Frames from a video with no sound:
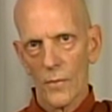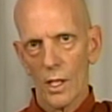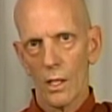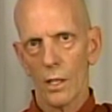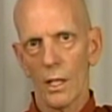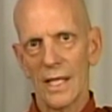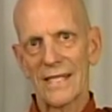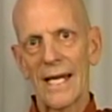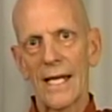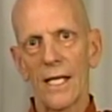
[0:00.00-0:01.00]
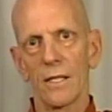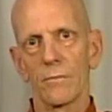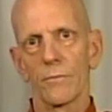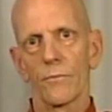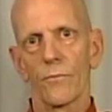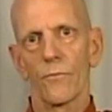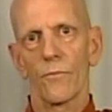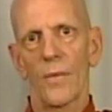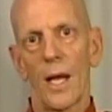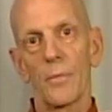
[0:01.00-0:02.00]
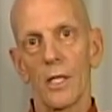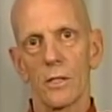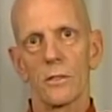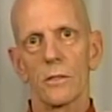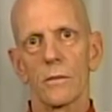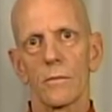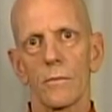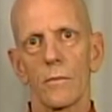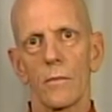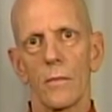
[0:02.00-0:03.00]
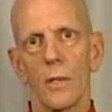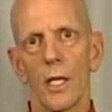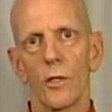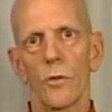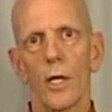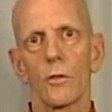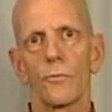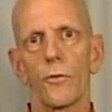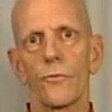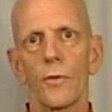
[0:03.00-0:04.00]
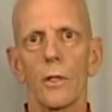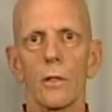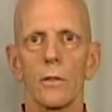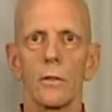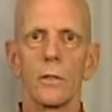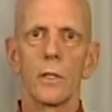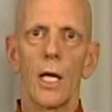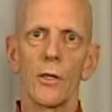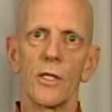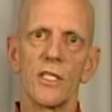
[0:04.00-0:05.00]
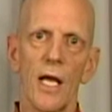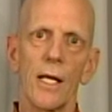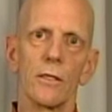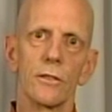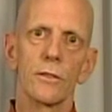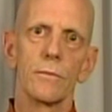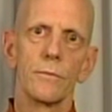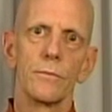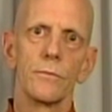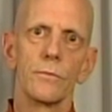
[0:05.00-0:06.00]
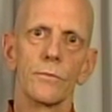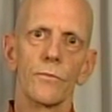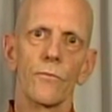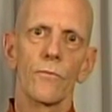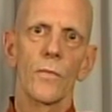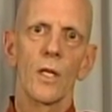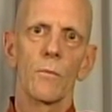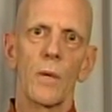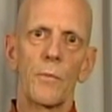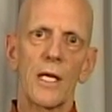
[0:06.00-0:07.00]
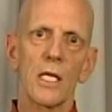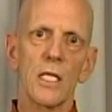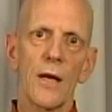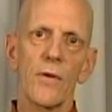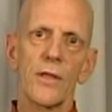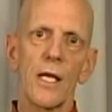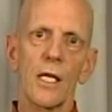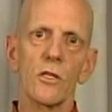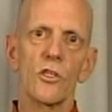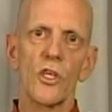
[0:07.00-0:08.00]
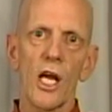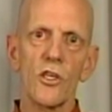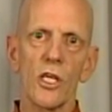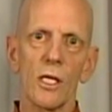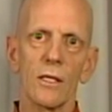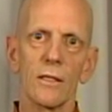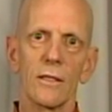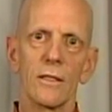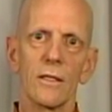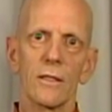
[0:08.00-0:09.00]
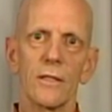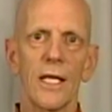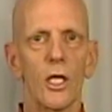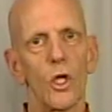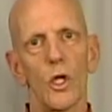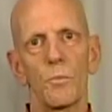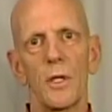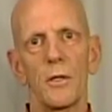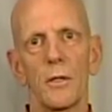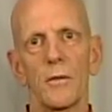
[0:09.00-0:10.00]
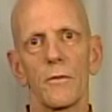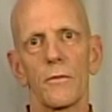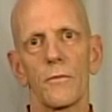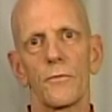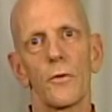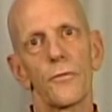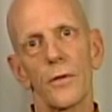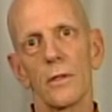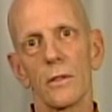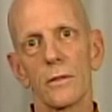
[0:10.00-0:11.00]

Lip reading: attaining happiness and trying to fulfill our desires. But because everything is changing, they cannot be fulfilled.